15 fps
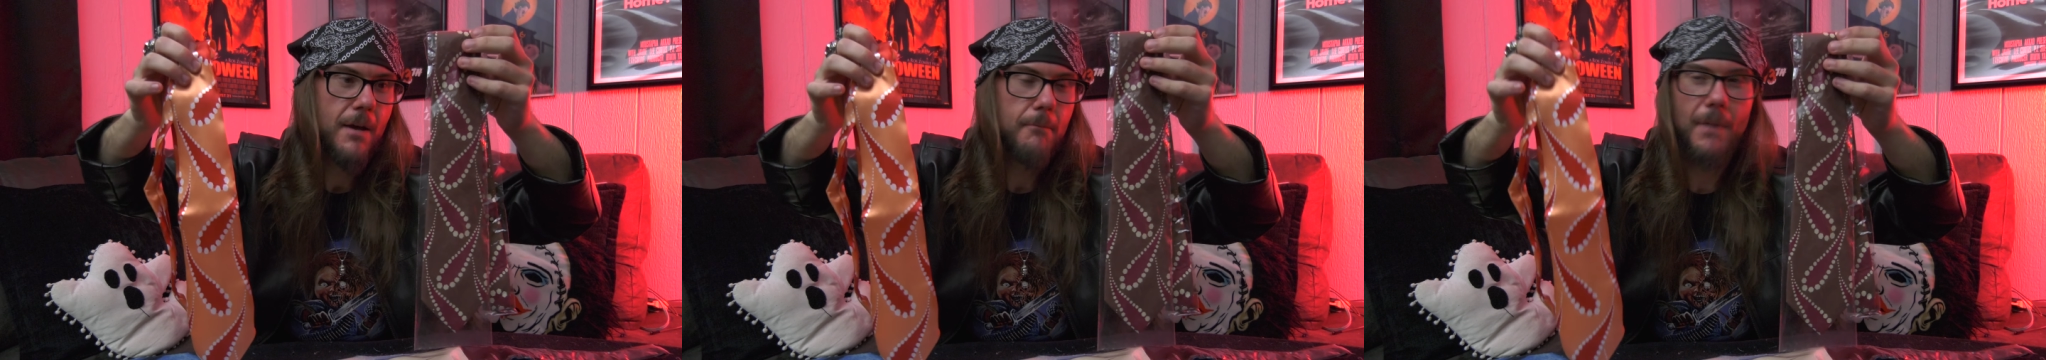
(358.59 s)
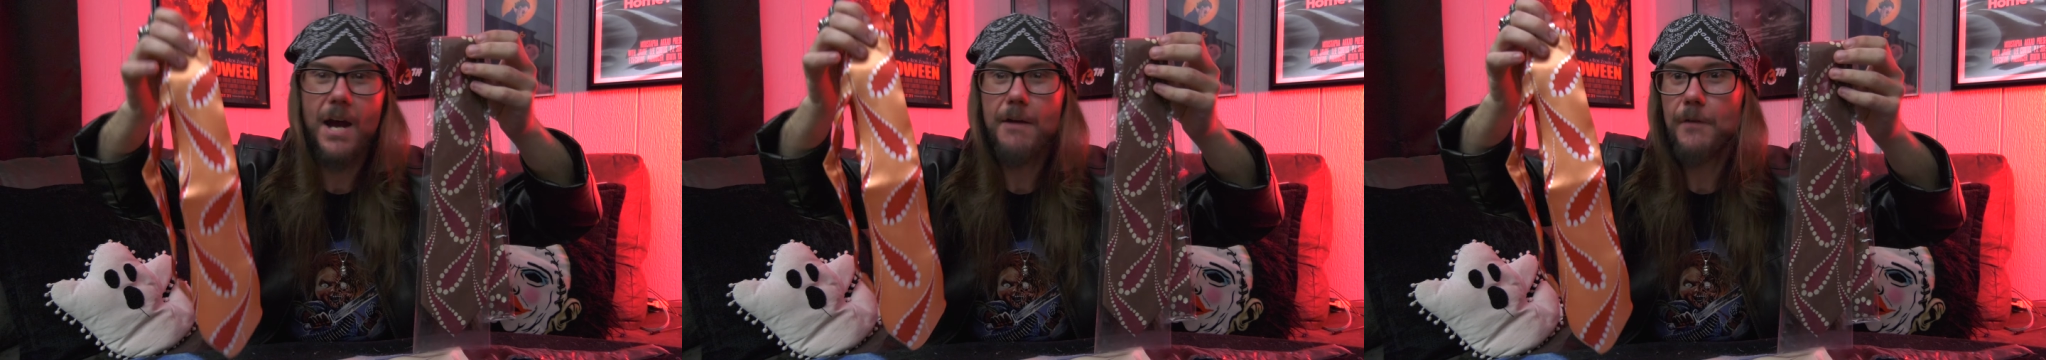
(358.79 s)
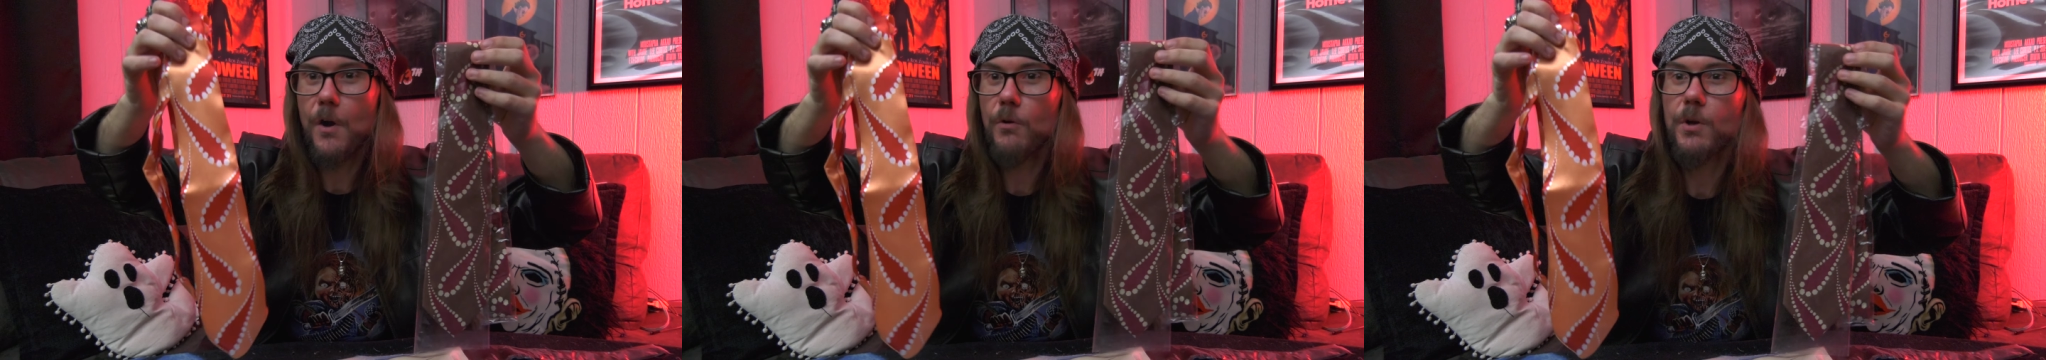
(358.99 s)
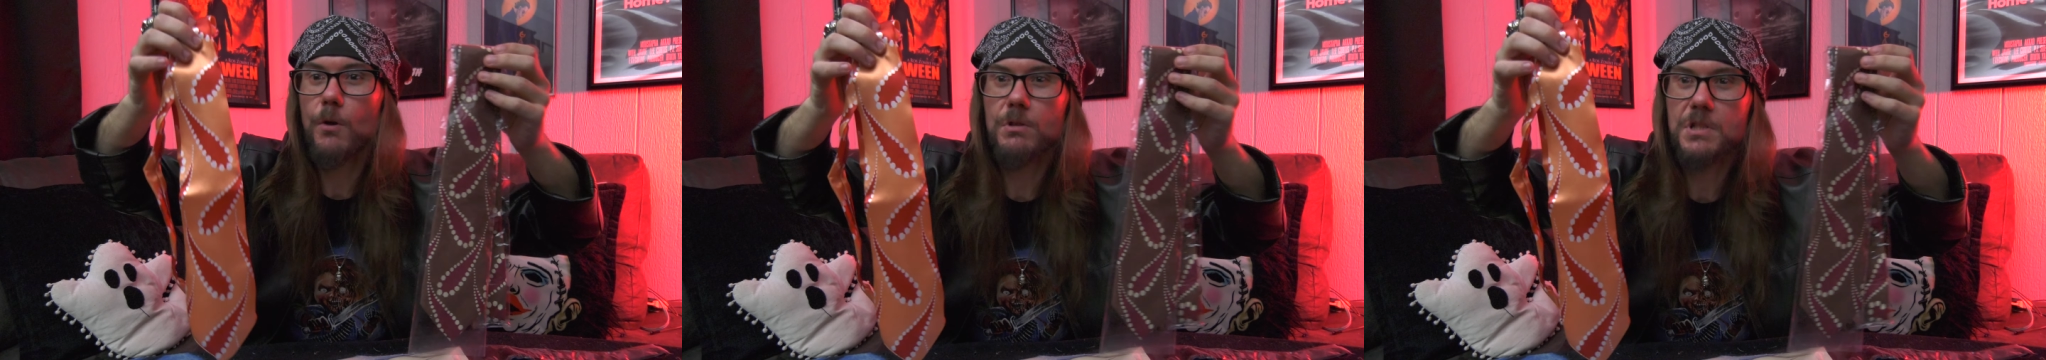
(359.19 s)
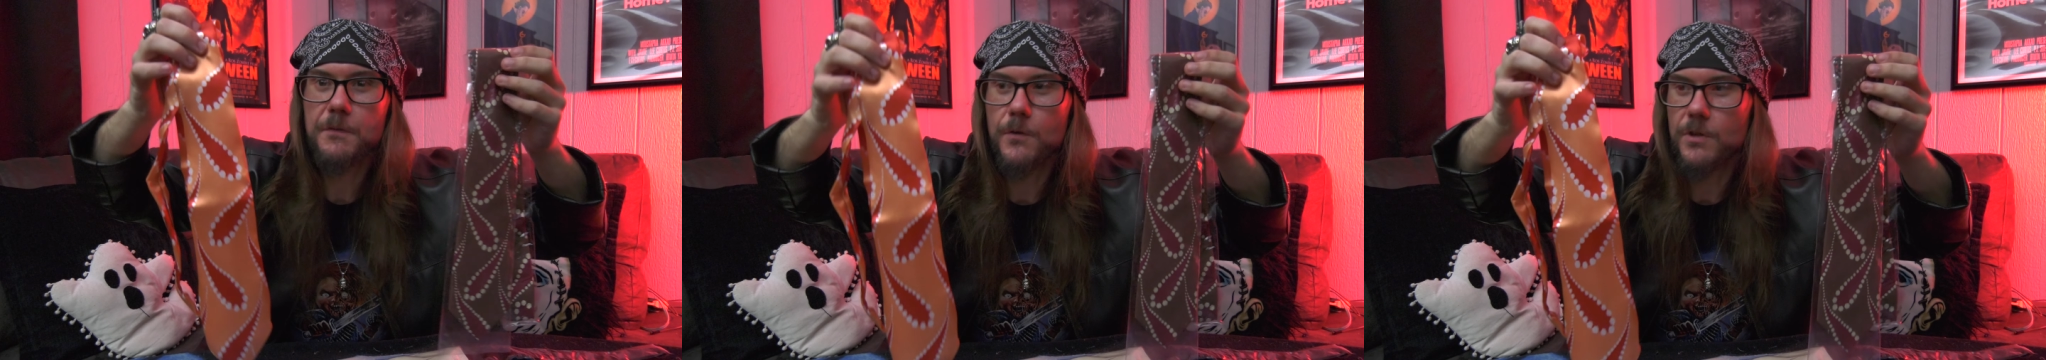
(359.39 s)
My vote
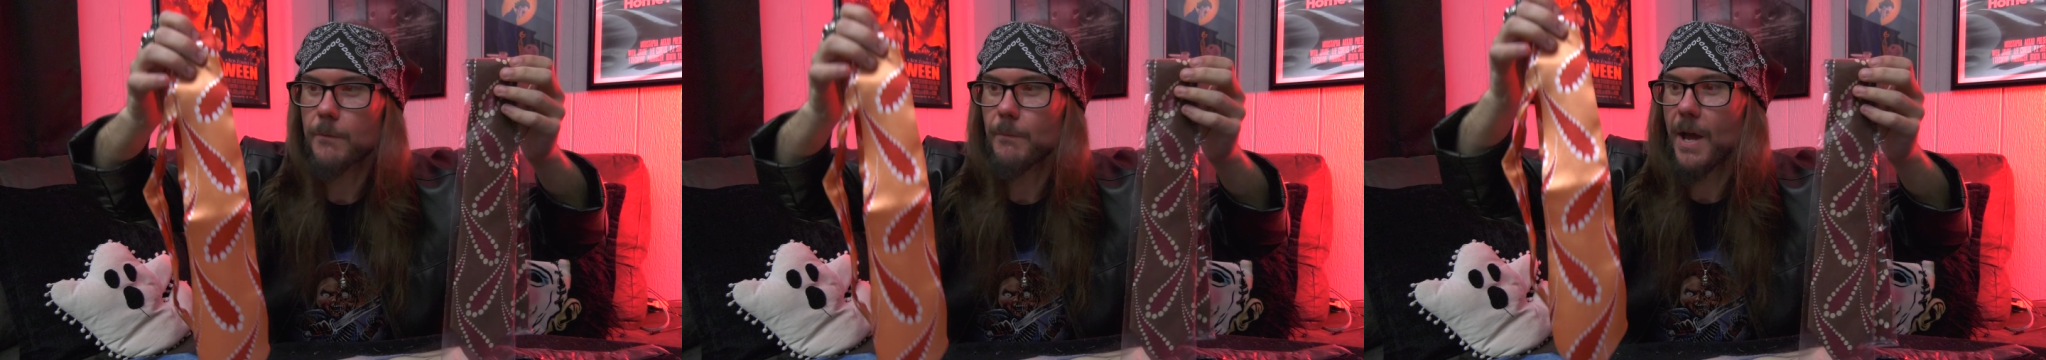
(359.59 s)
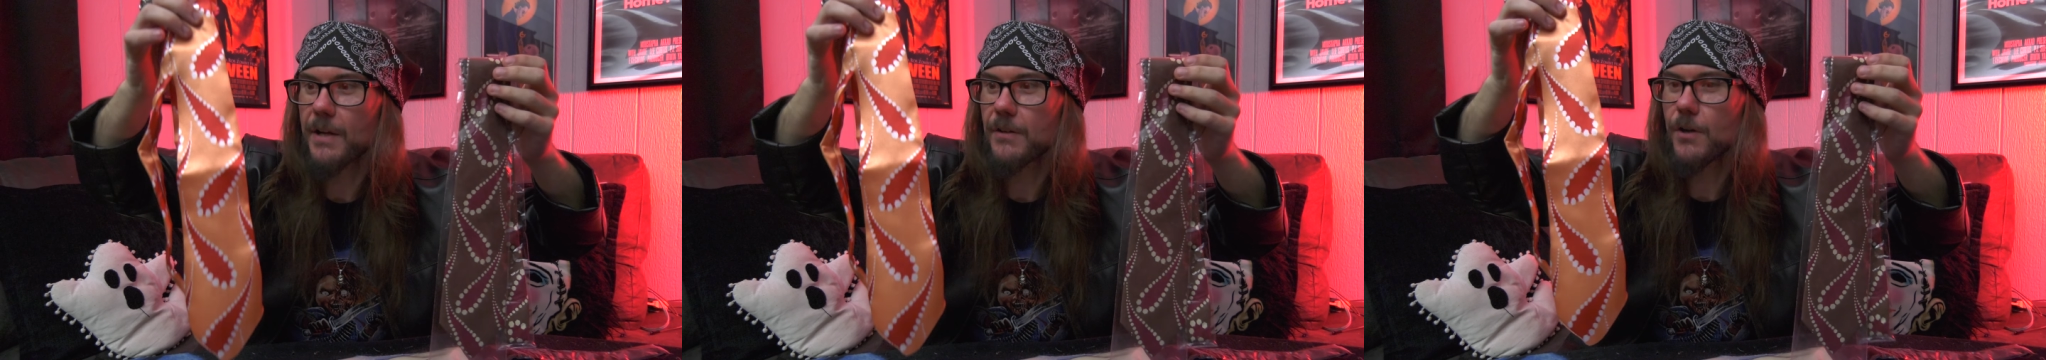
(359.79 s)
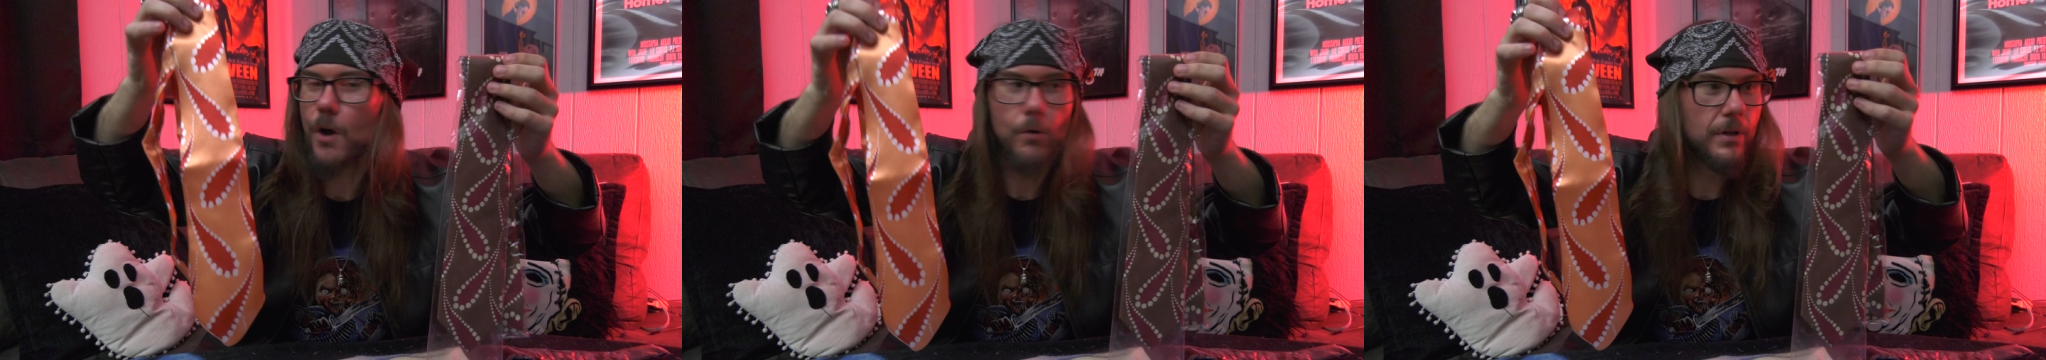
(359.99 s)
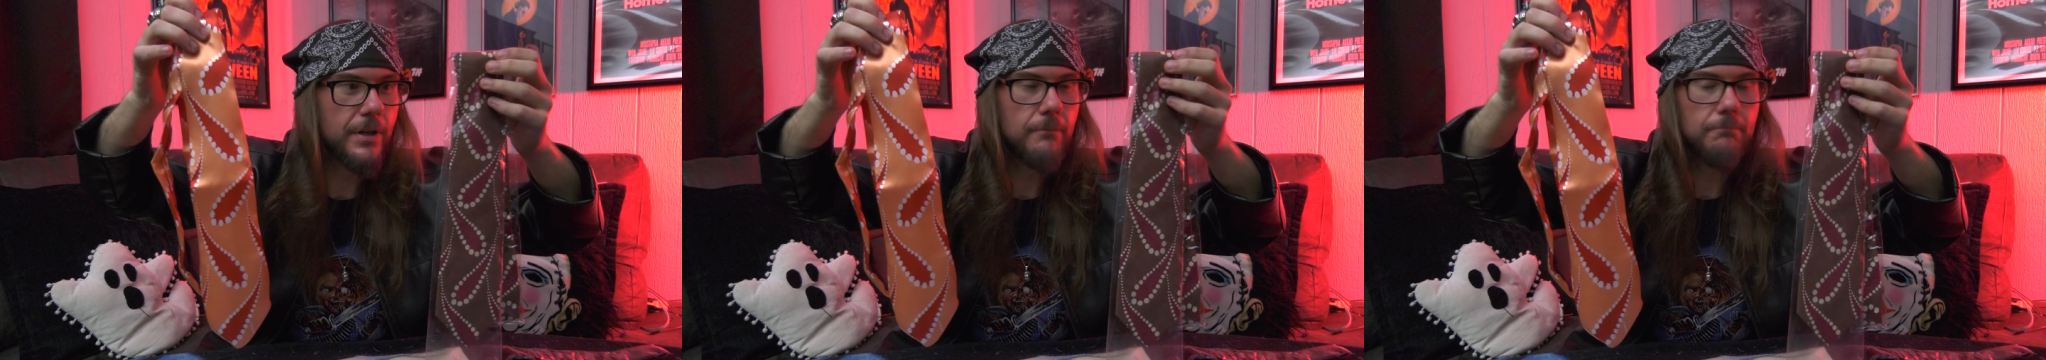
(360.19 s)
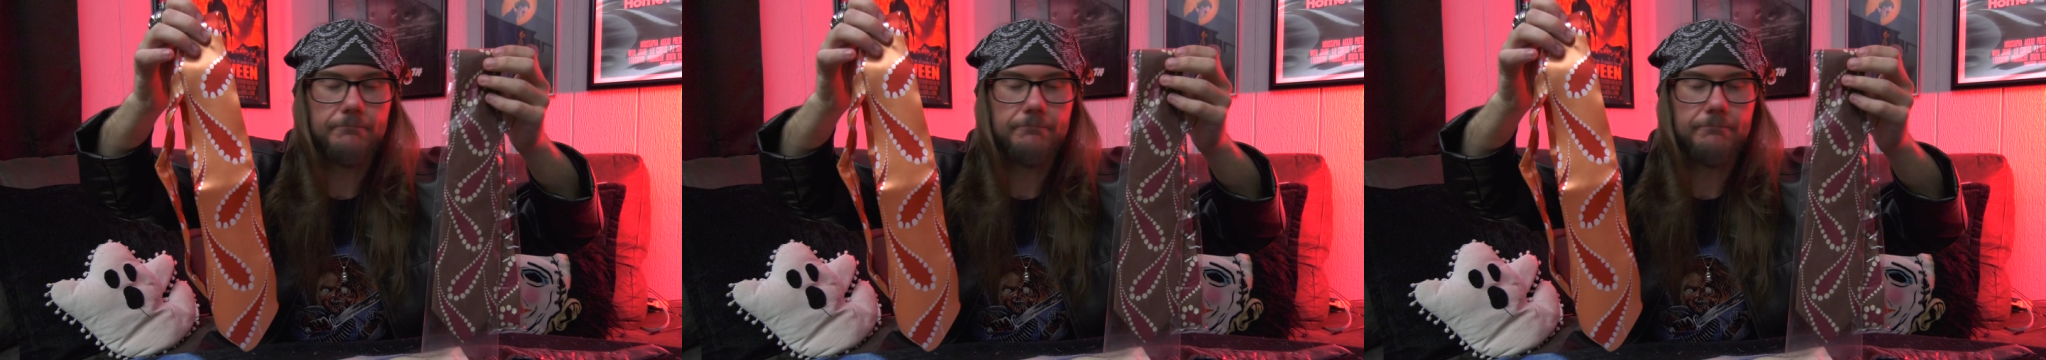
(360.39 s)
goes for the Chainsaw